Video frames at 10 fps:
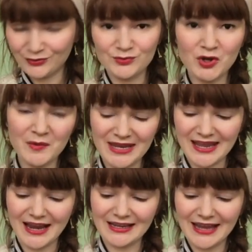from
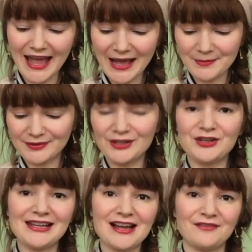Dominique, and I
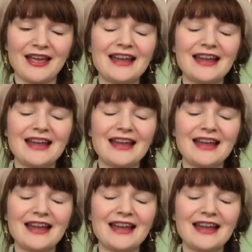absolutely love it,